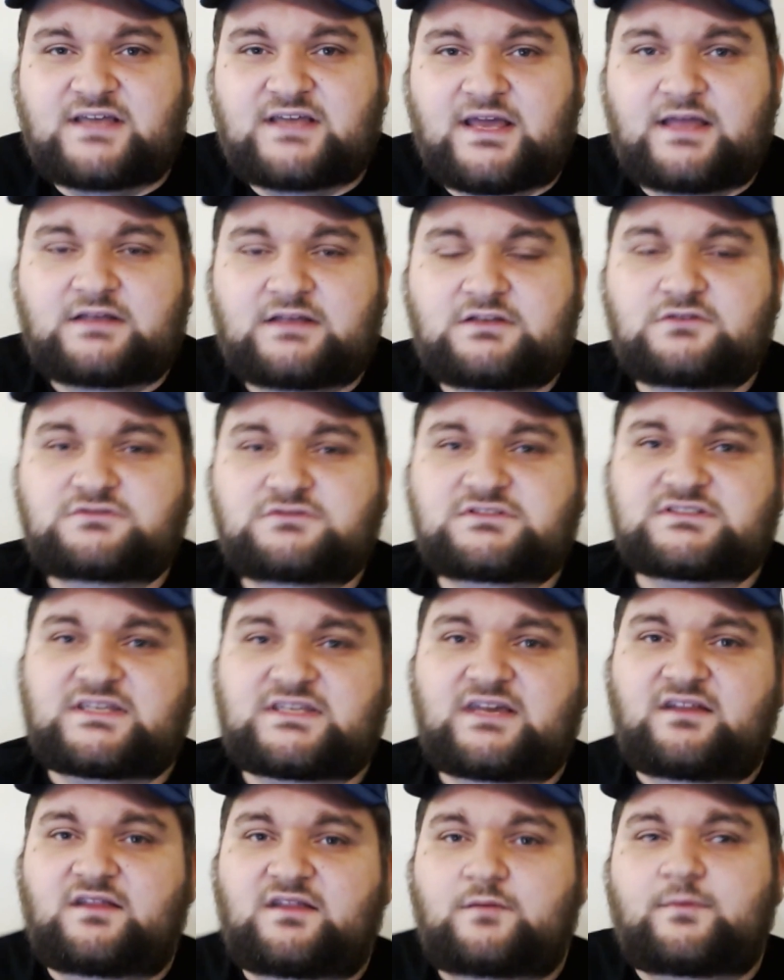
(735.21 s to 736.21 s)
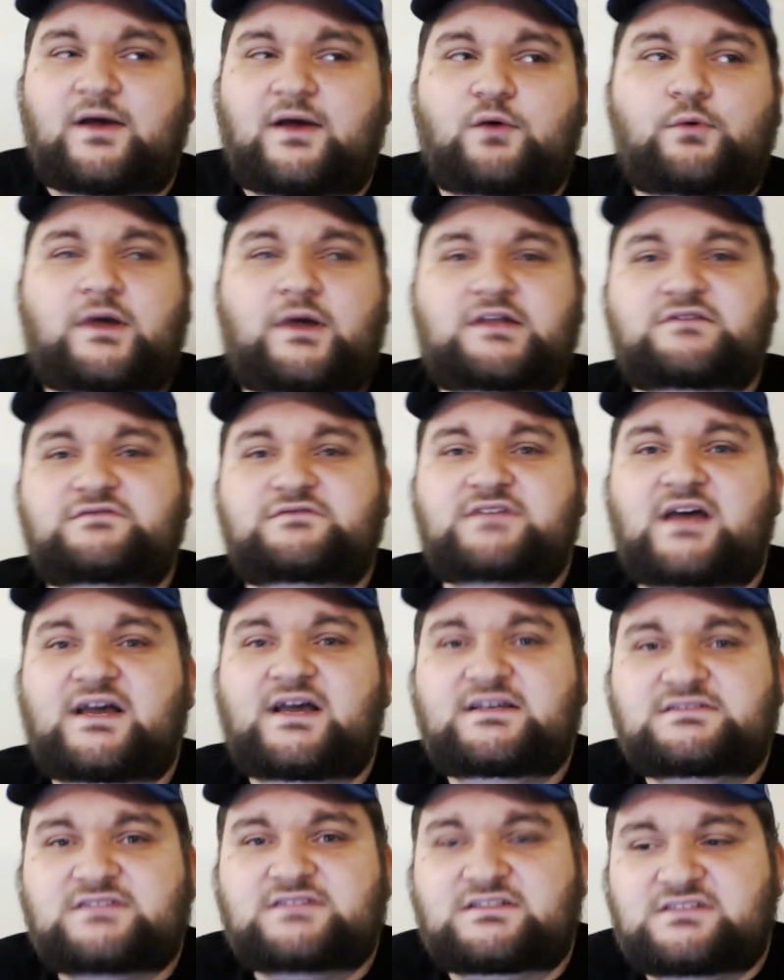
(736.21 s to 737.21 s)
and you just kill him by weight of
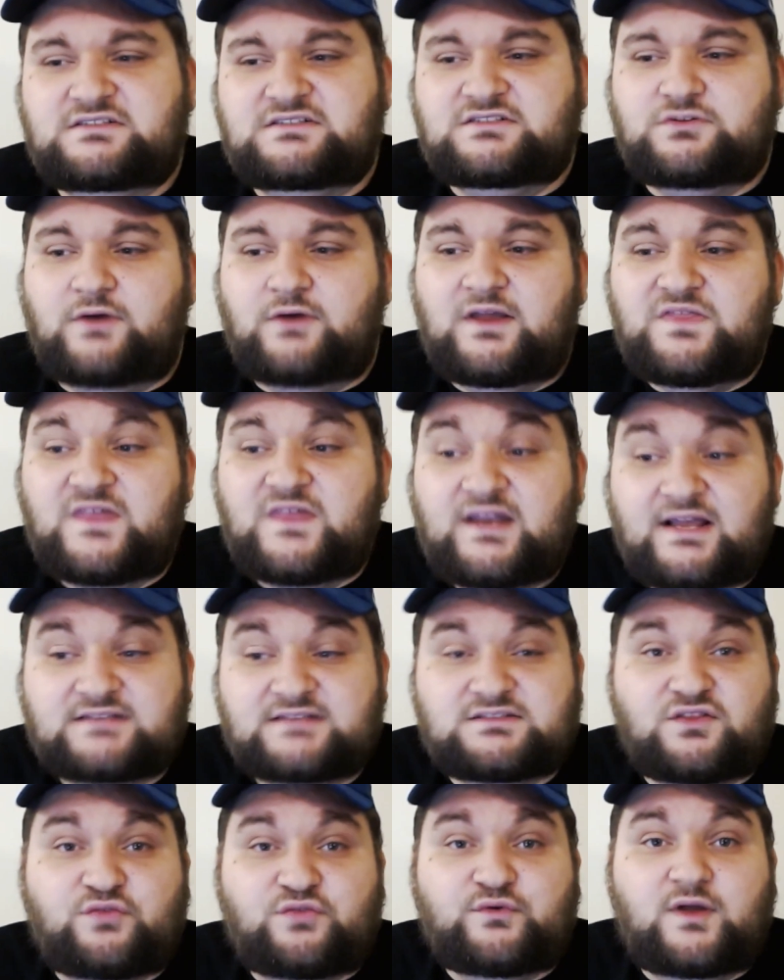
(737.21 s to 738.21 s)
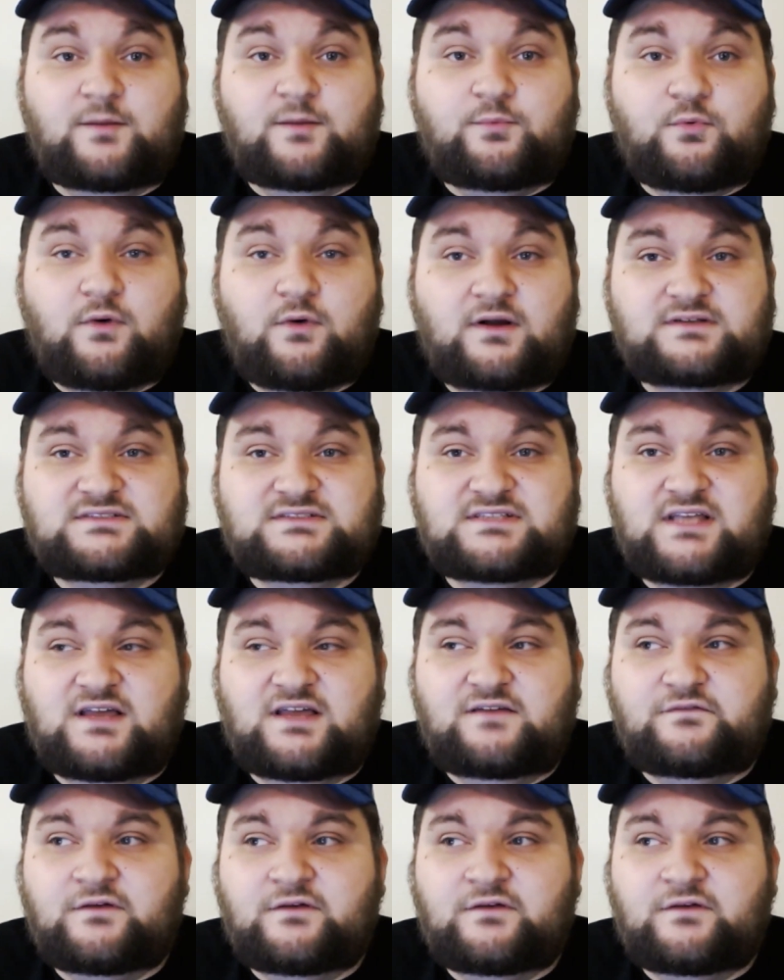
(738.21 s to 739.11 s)
dice, because it's great that he has a 3-up ward save,